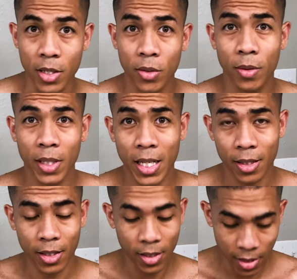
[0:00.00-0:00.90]
so I
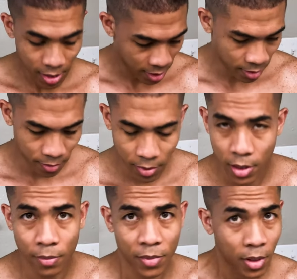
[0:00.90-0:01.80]
got the,
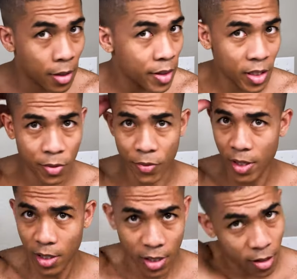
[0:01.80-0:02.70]
everything's
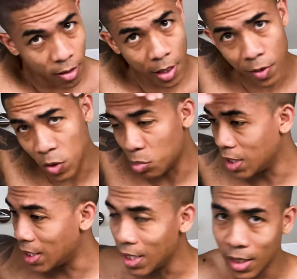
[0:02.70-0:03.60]
faded here, everything's
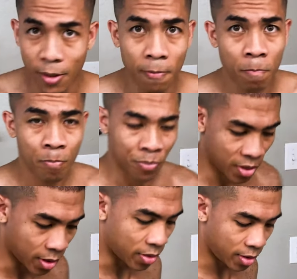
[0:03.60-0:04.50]
blended in.
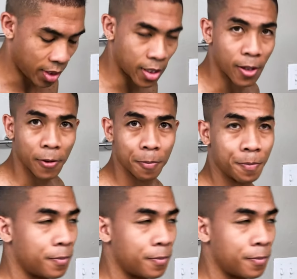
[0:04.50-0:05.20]
You can see here,